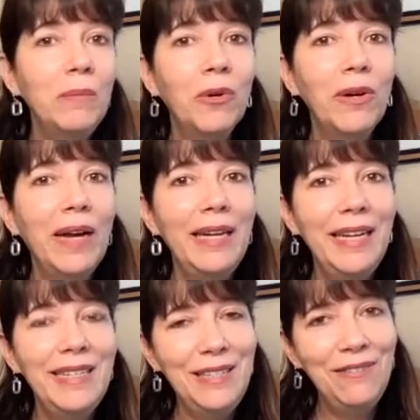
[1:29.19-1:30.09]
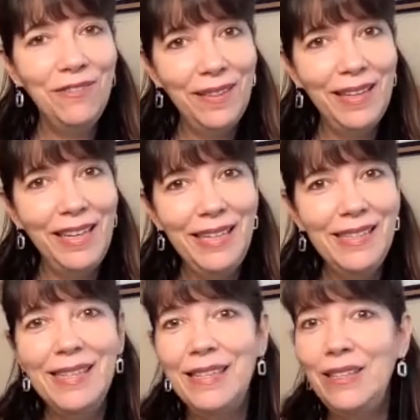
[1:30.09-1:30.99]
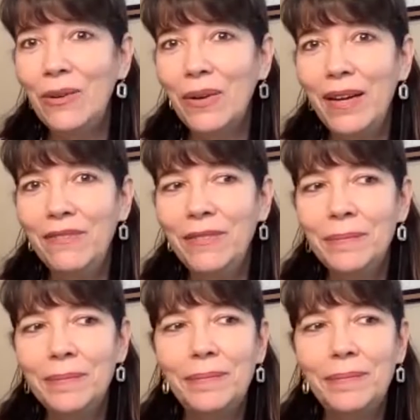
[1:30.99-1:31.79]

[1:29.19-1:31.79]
bit more ADHD-friendly ease in your life.